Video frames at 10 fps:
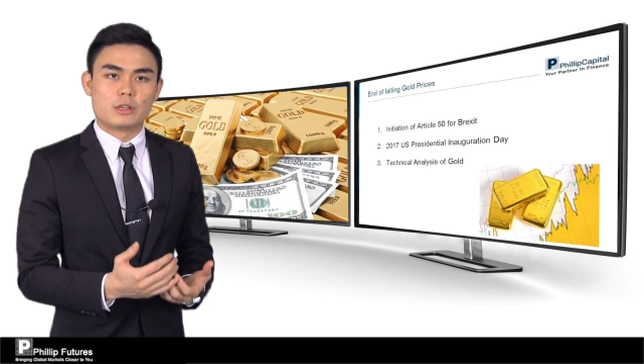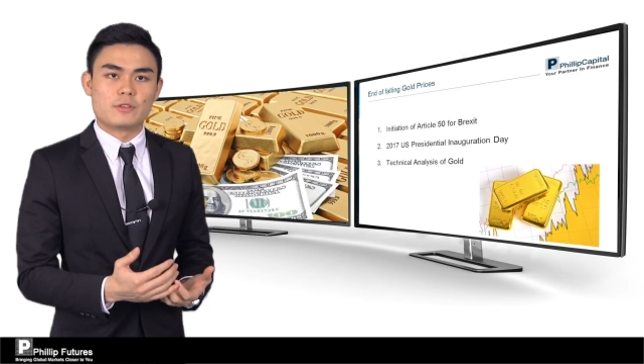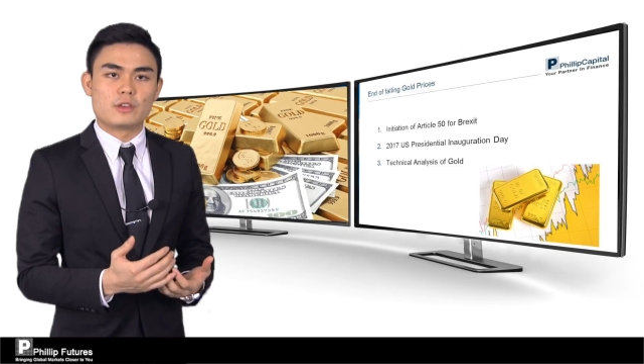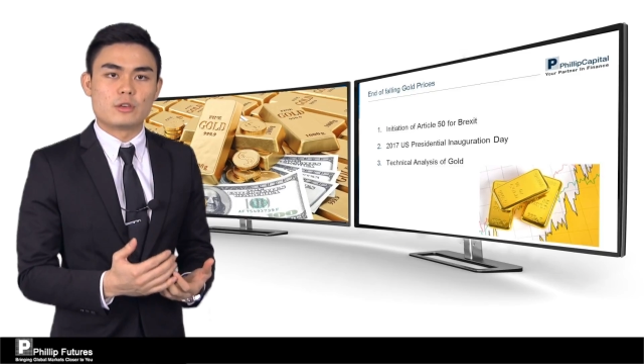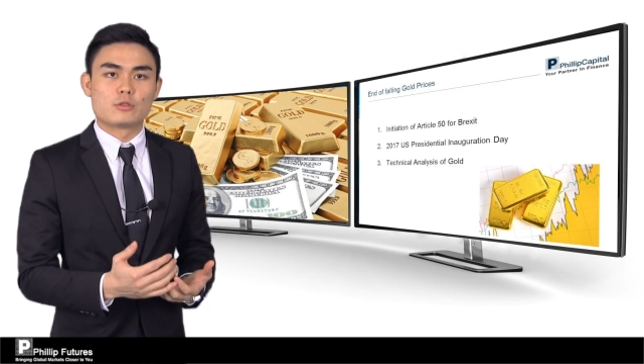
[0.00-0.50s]
to
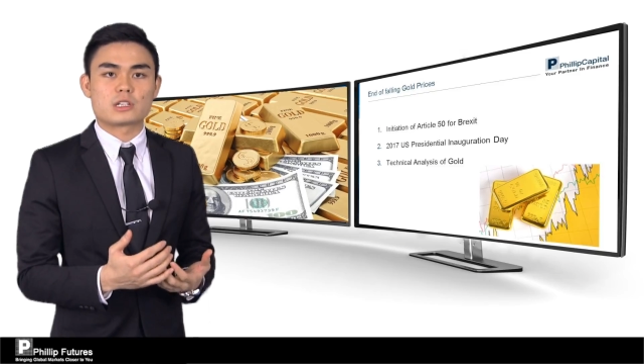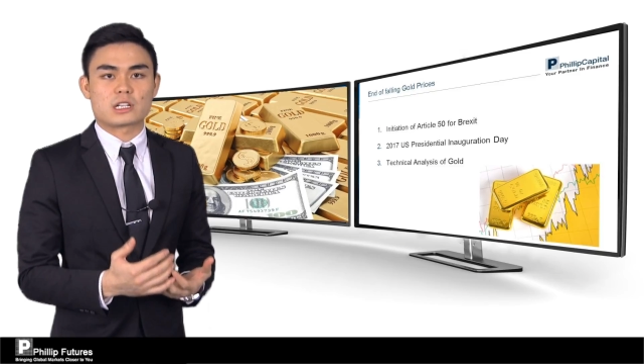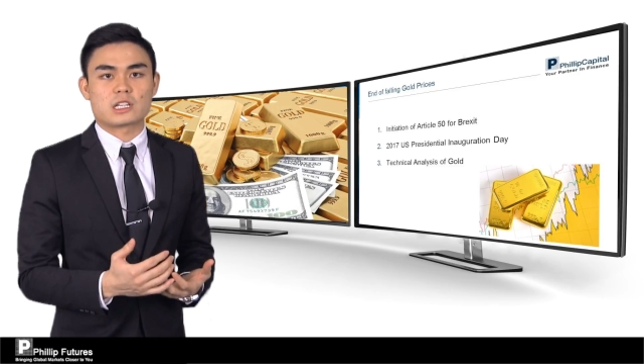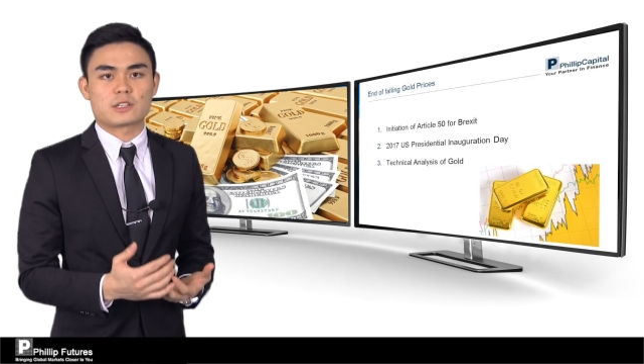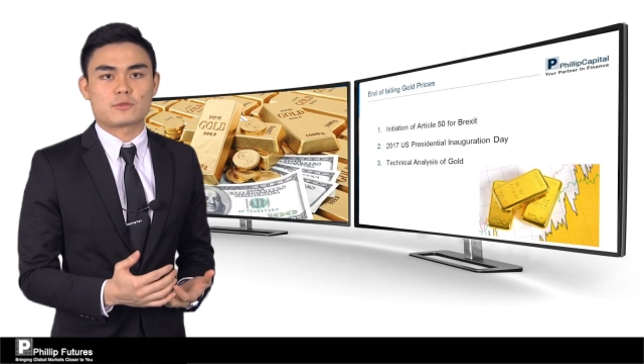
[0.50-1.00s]
leave EU
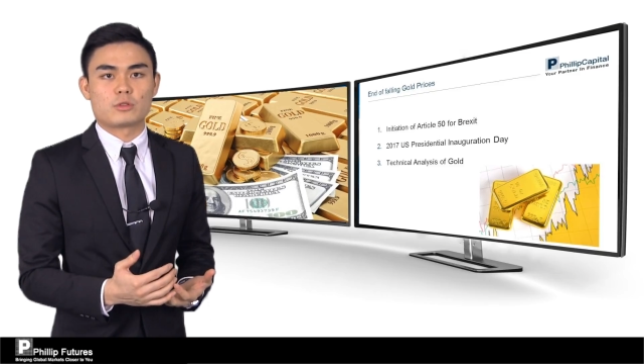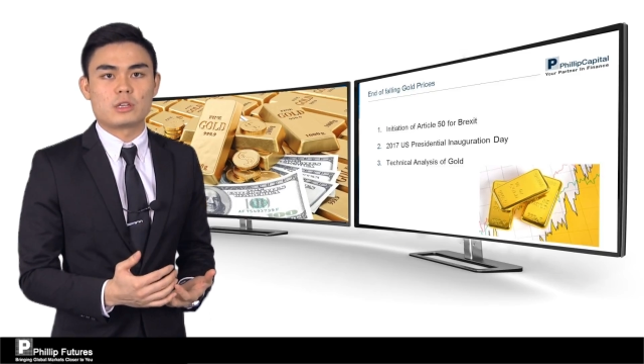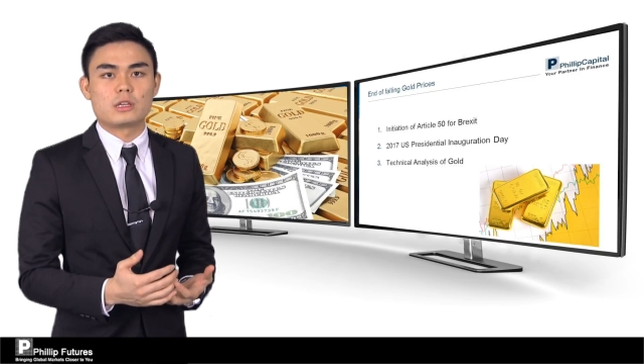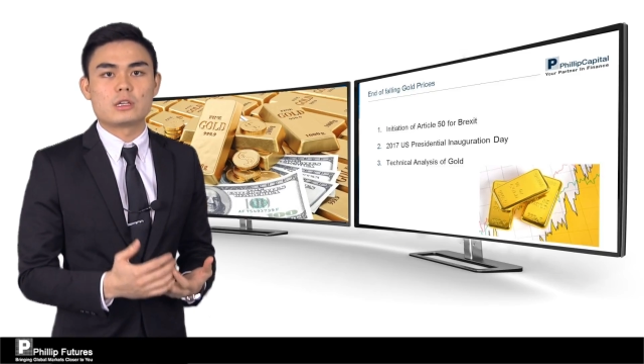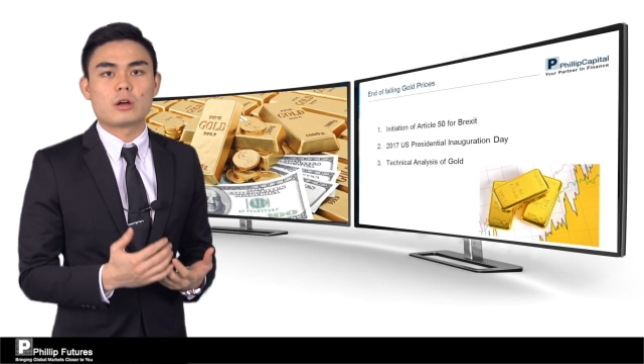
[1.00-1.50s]

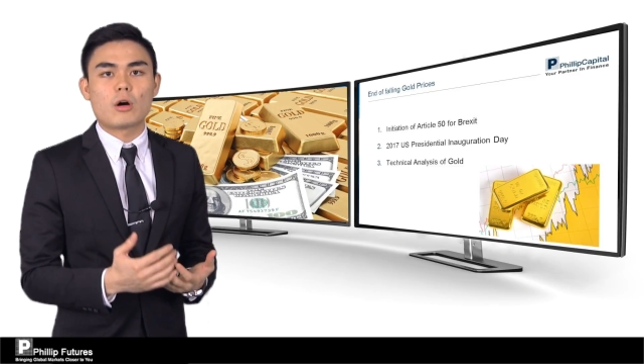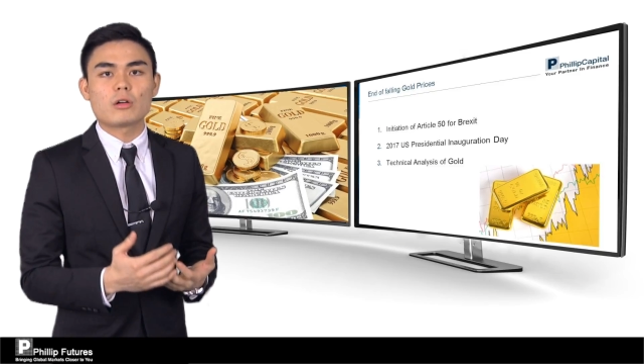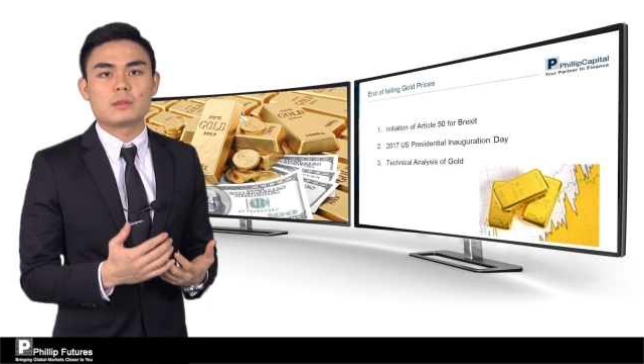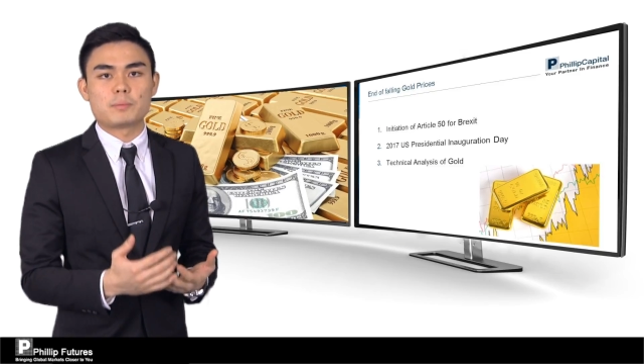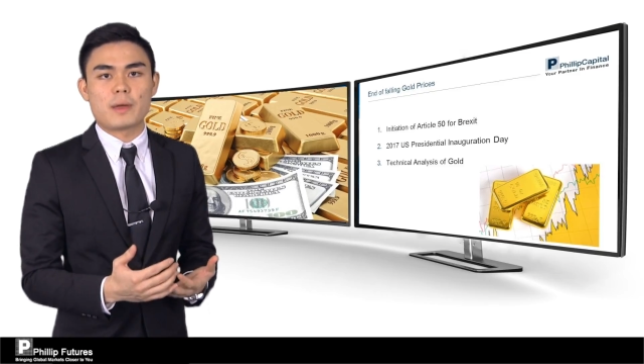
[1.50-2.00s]
successfully, it
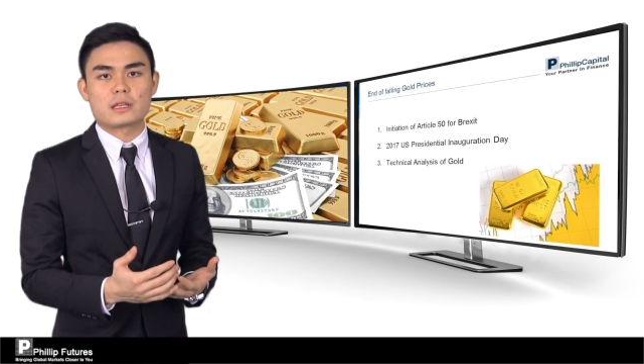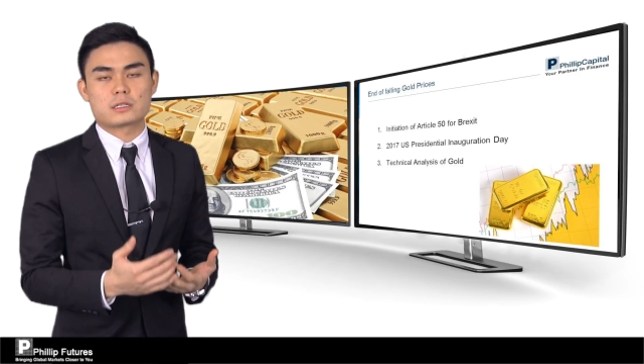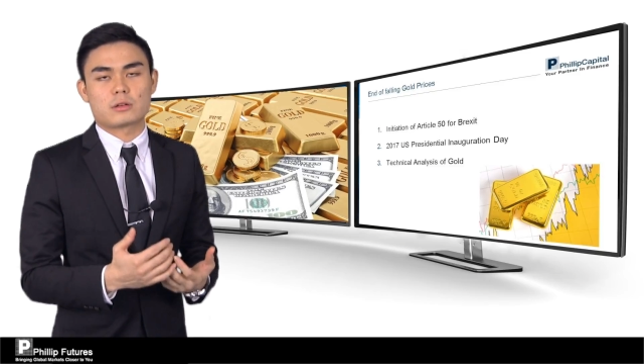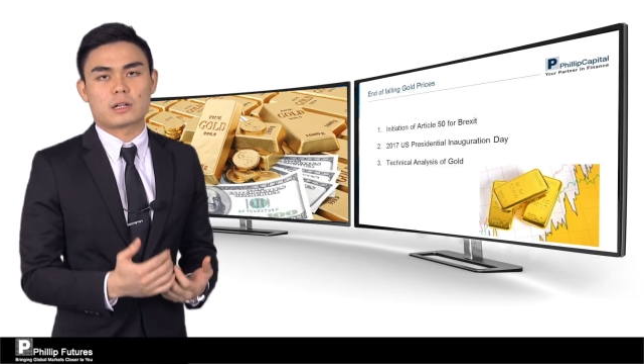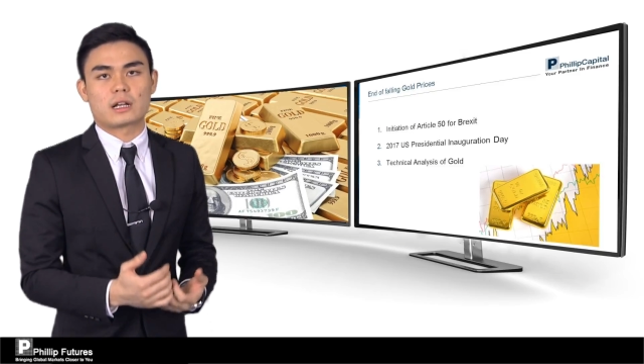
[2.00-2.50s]
all
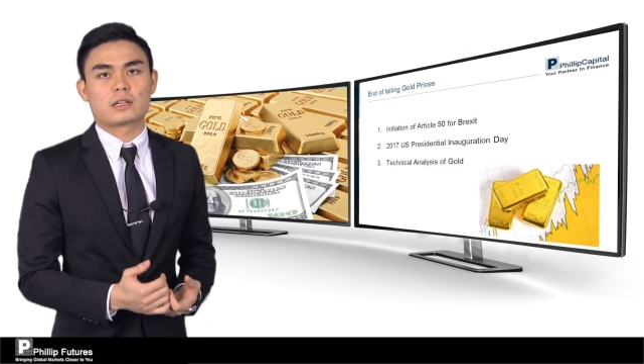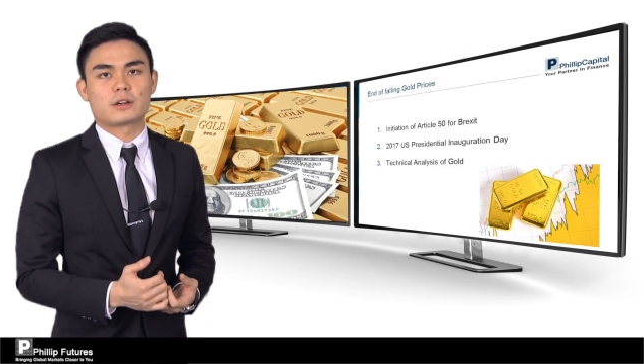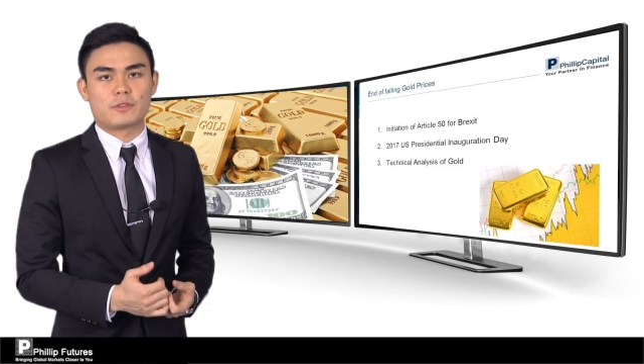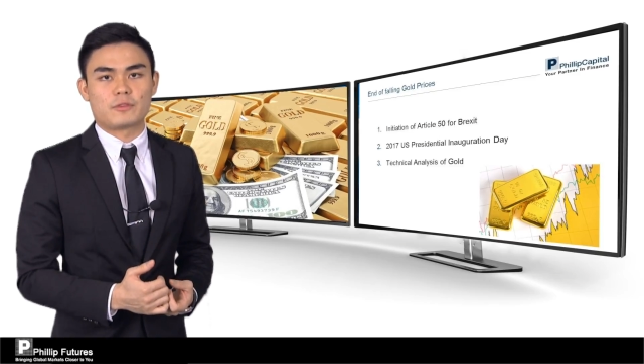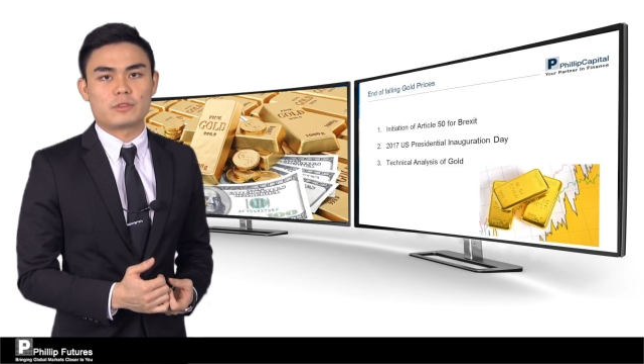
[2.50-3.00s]
depends on
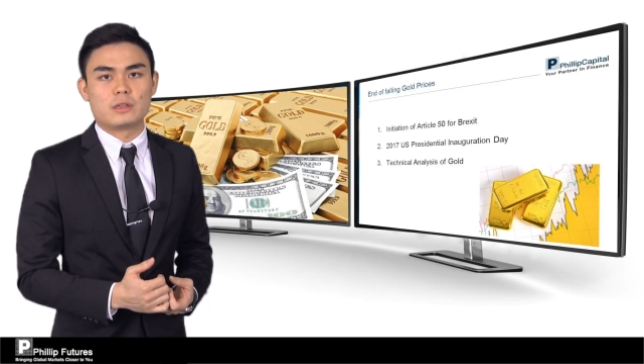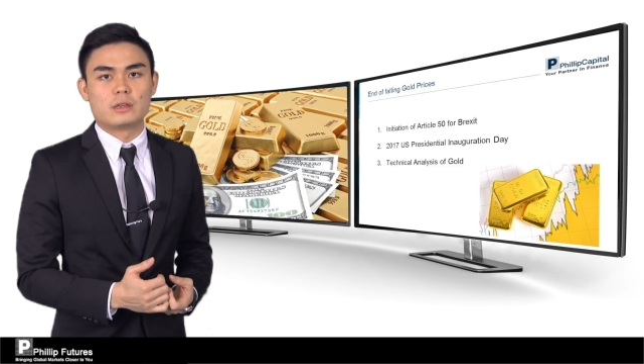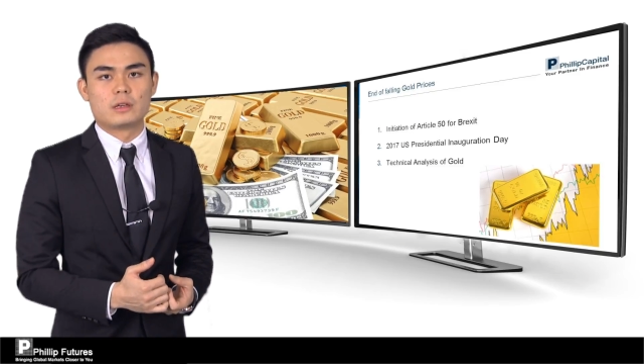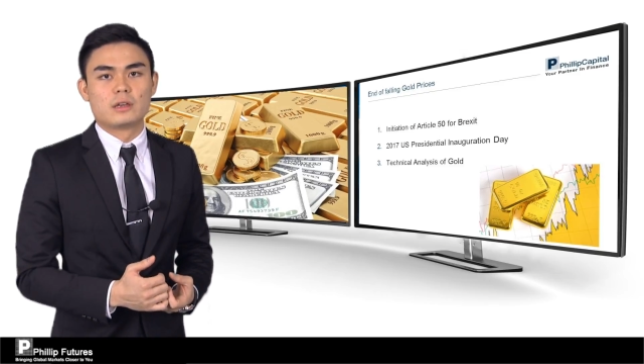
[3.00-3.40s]
Article 50,